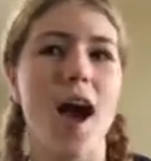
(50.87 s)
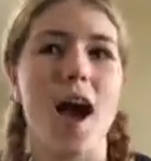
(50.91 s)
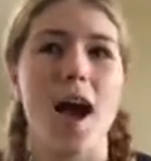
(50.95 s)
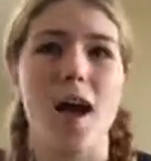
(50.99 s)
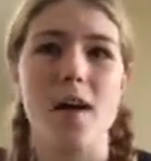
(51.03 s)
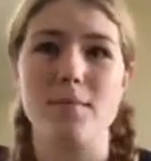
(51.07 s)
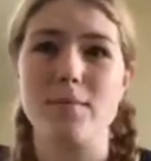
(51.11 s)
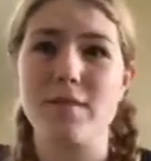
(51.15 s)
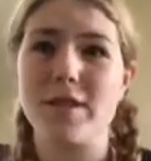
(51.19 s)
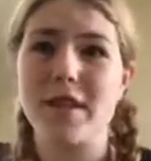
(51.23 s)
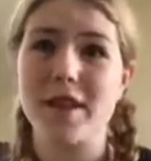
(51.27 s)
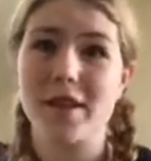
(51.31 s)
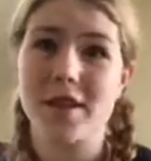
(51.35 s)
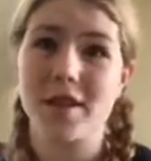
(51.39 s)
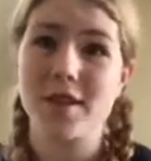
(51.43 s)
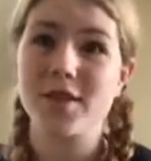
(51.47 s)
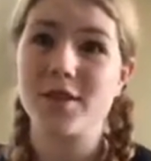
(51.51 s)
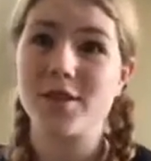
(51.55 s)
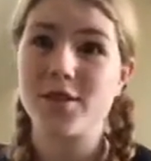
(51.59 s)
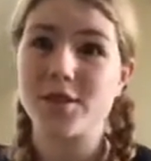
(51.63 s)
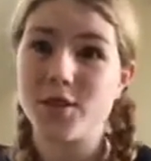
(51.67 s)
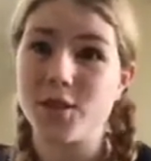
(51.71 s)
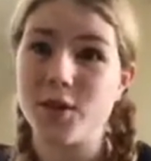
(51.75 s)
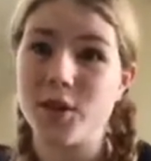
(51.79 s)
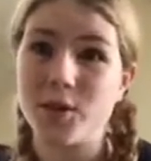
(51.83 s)
I'm getting
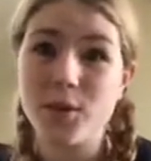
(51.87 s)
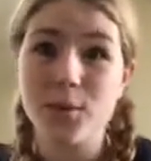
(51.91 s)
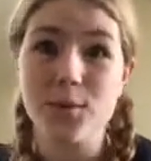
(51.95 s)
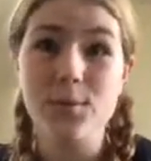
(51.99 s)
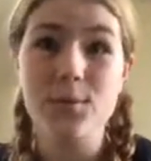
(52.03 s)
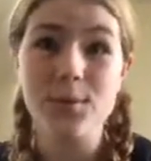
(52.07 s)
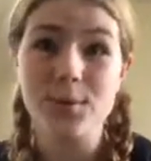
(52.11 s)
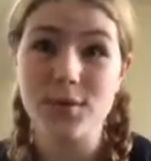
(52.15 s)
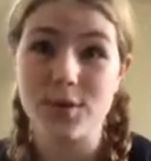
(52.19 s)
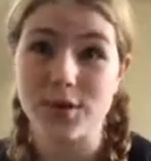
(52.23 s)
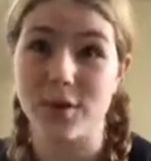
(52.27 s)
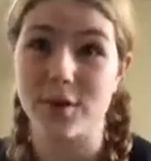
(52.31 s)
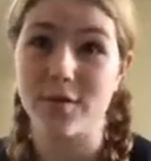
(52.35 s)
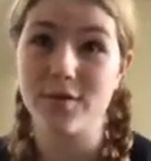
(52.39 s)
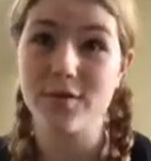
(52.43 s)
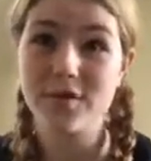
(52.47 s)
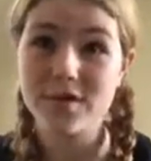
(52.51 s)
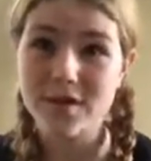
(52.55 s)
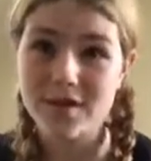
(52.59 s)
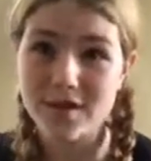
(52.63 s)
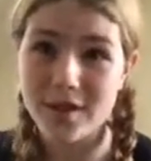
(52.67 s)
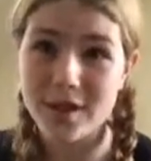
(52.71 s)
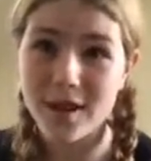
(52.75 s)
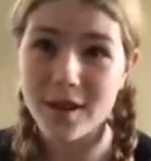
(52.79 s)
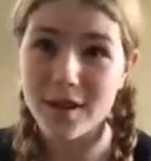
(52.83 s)
2
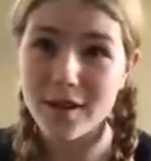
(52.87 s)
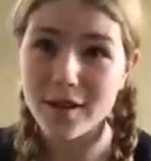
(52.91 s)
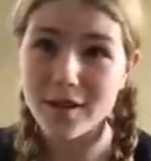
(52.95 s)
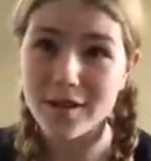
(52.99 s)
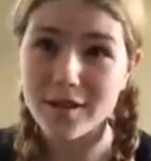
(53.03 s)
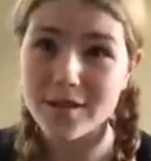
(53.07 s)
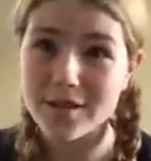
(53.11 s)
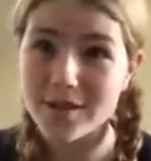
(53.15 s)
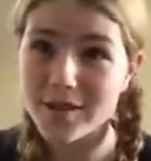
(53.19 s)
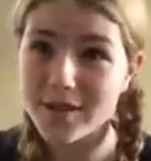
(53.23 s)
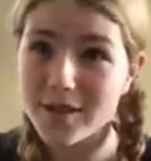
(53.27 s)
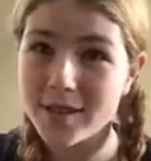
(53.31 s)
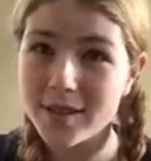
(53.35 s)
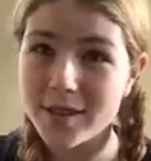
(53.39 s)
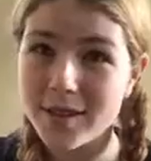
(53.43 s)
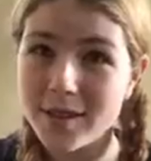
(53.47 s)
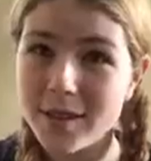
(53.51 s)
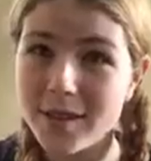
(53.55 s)
service dogs.